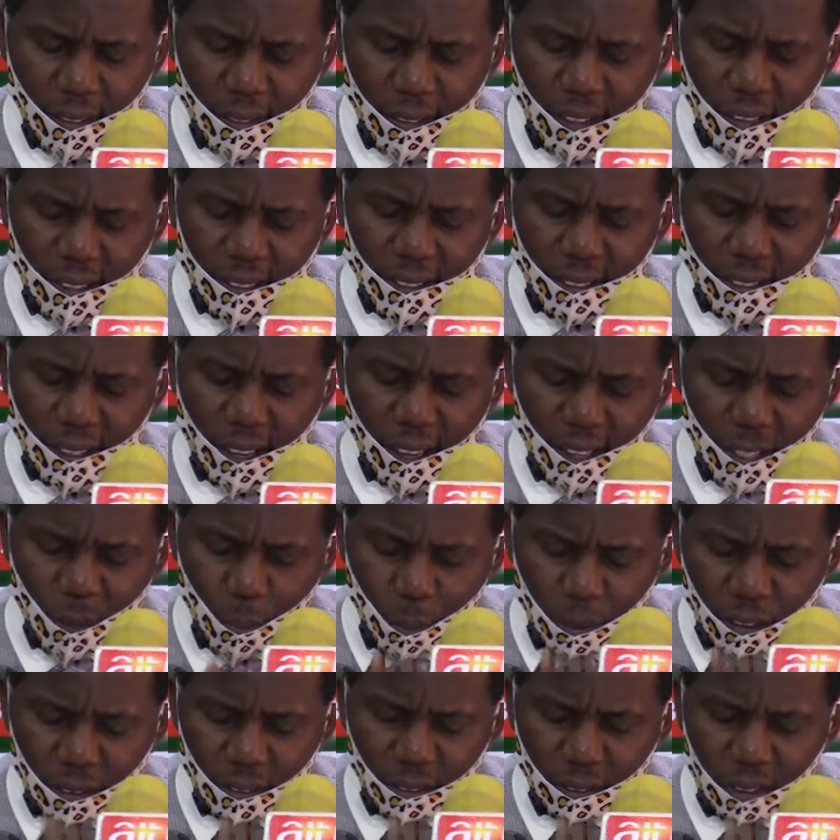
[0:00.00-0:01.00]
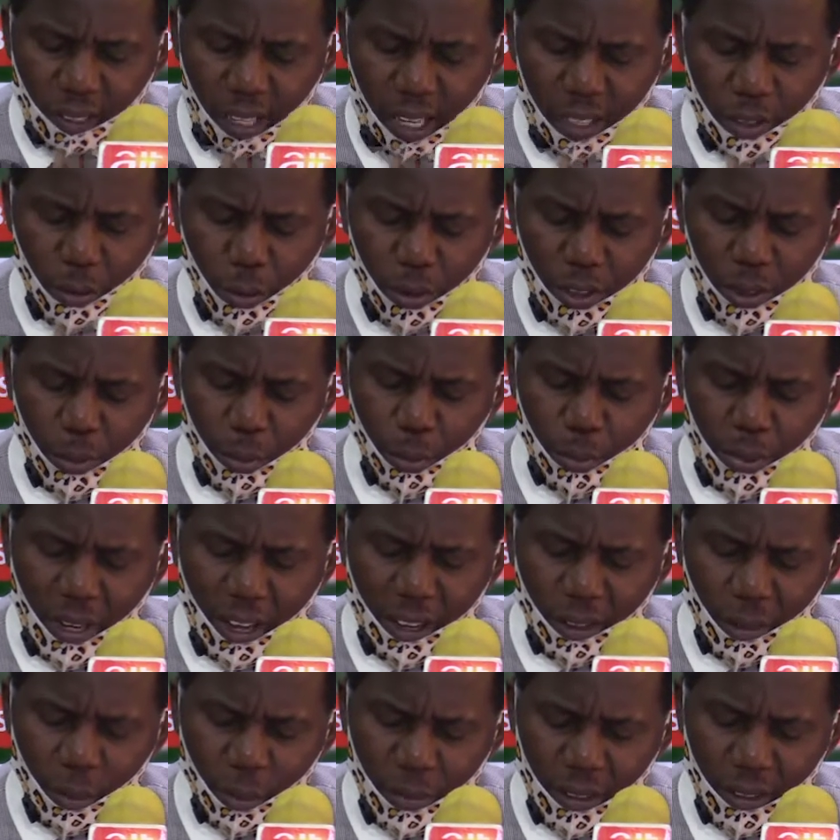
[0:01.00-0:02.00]
that has been gathering
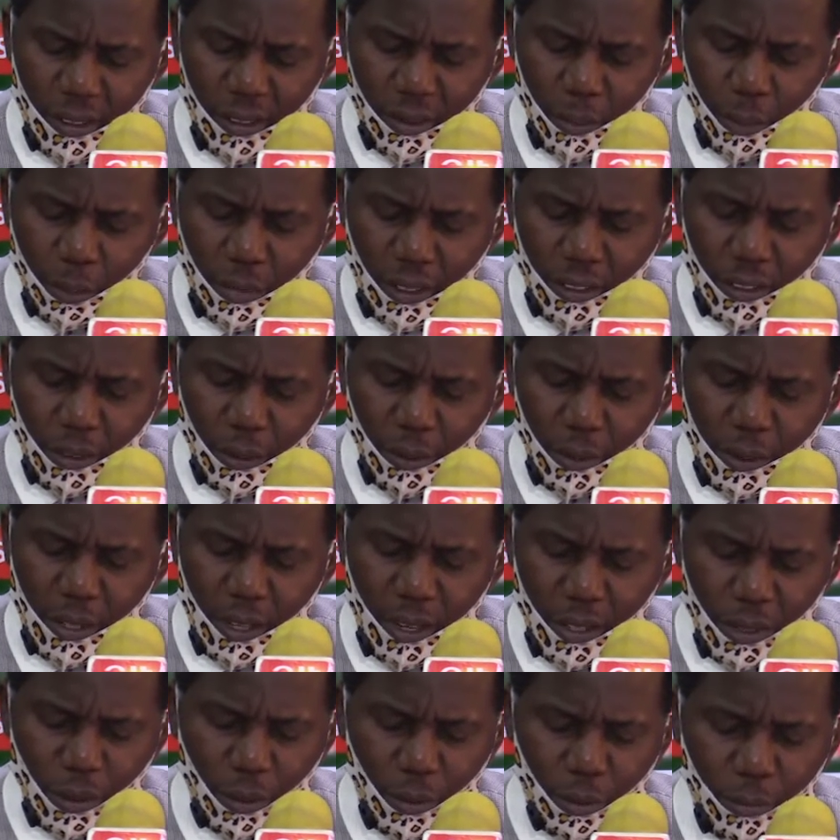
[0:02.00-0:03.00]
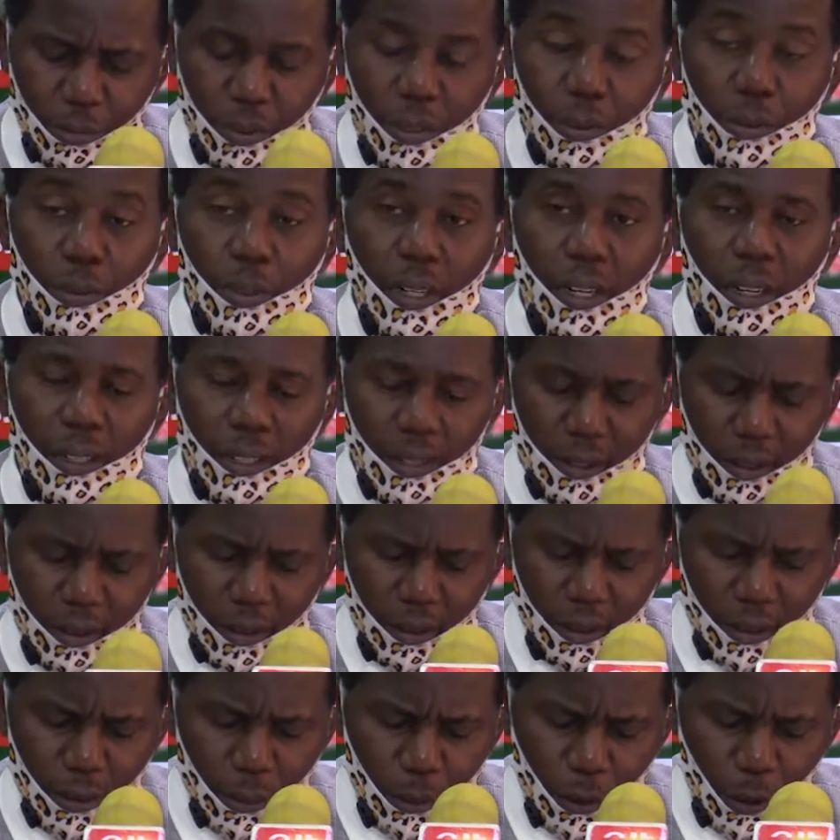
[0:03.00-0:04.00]
blackmail materials on federal
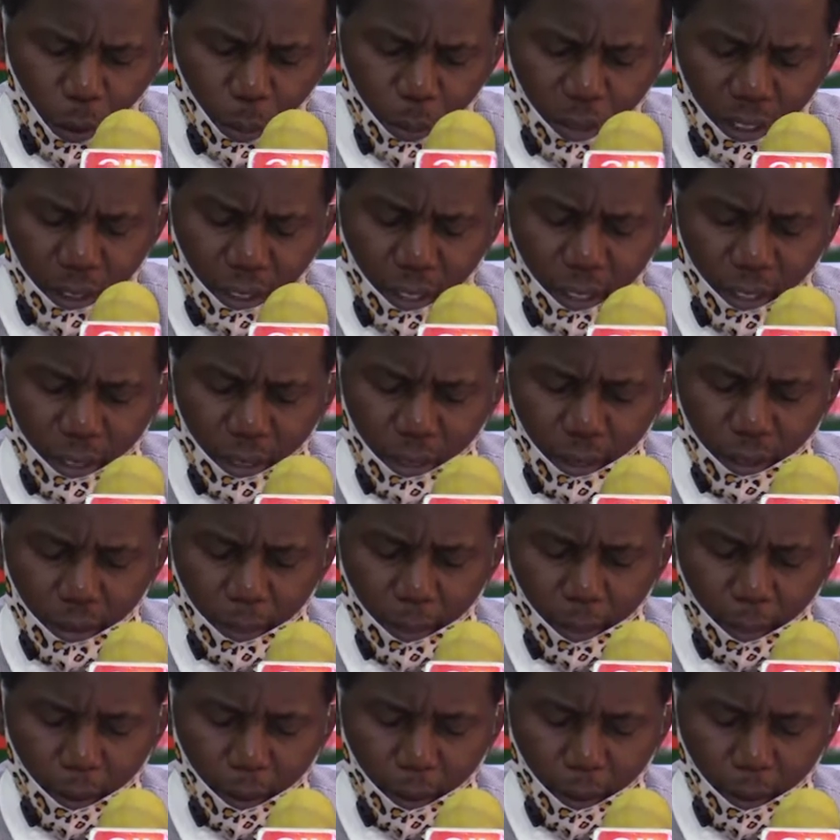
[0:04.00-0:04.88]
lawmakers.